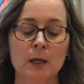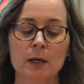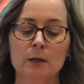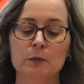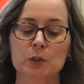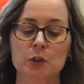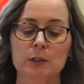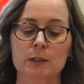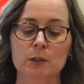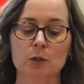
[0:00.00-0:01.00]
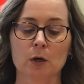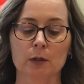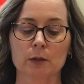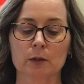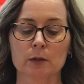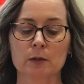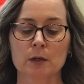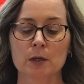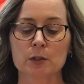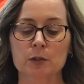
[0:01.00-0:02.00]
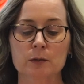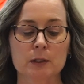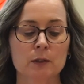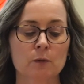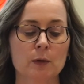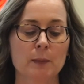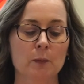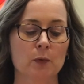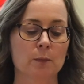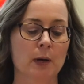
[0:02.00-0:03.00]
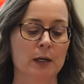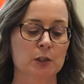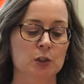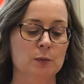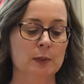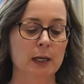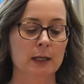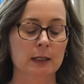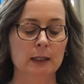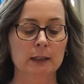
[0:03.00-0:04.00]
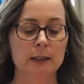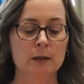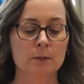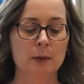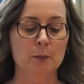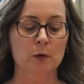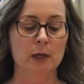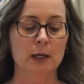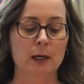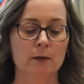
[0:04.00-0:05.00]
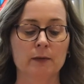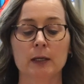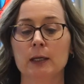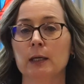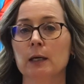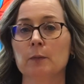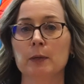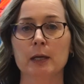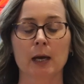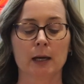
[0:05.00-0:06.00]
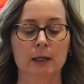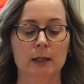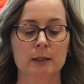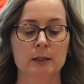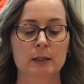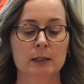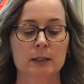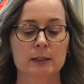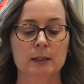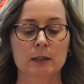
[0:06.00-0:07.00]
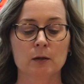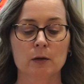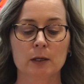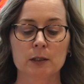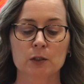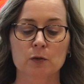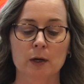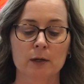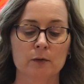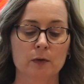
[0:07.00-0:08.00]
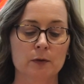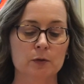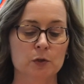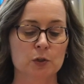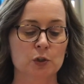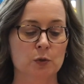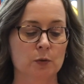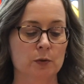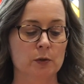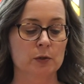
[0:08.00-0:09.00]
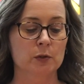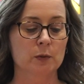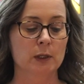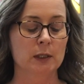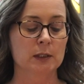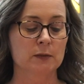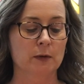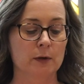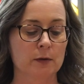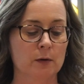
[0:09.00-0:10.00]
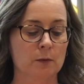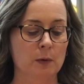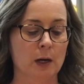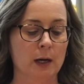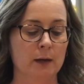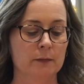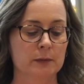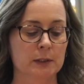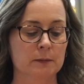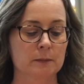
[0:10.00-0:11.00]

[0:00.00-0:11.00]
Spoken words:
He was just a toddler, so didn't remember much, but had a clear memory of eating a banana, sitting on his grandfather's shoulders when his father arrived.